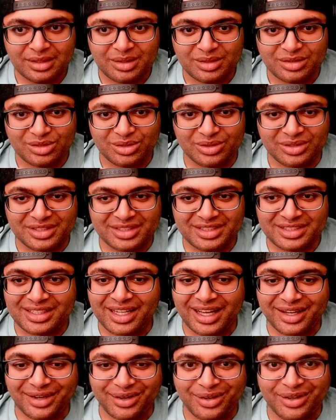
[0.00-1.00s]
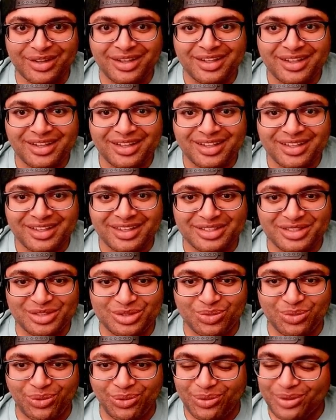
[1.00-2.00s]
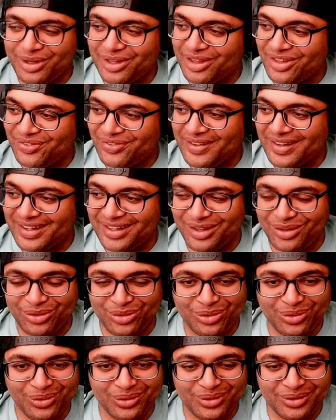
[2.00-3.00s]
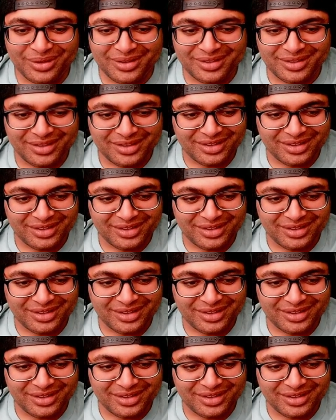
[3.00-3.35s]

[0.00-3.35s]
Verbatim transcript: Dude, this is kind of, this is really fucking cool.